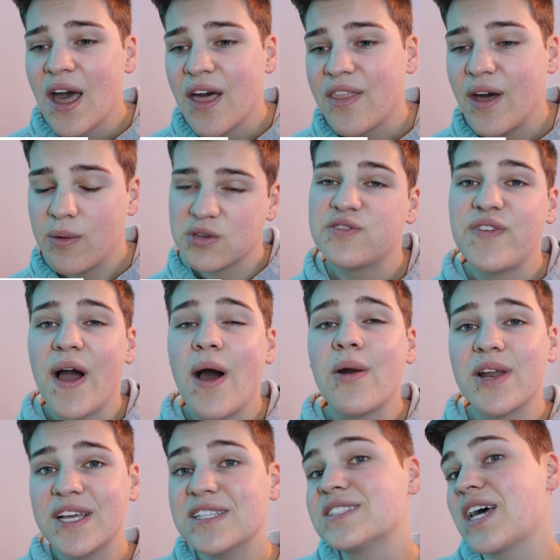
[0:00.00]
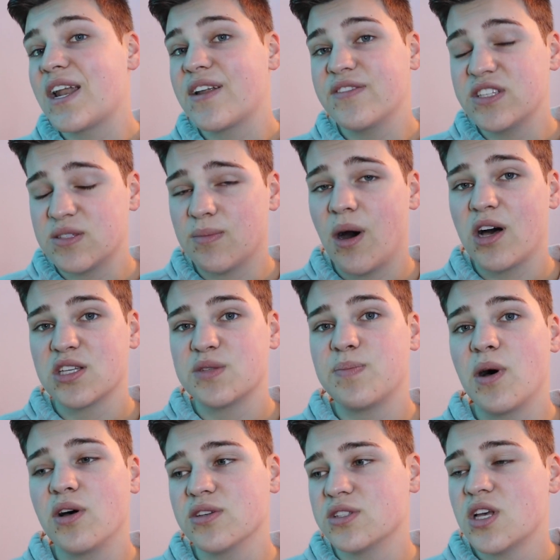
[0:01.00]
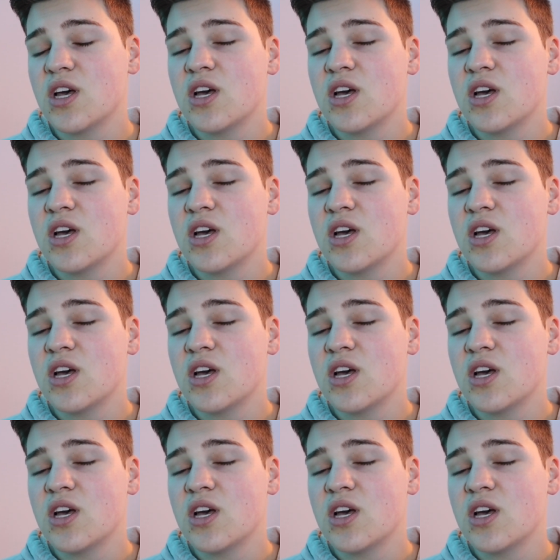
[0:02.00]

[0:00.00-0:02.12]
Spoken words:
that was found inside of these moss balls.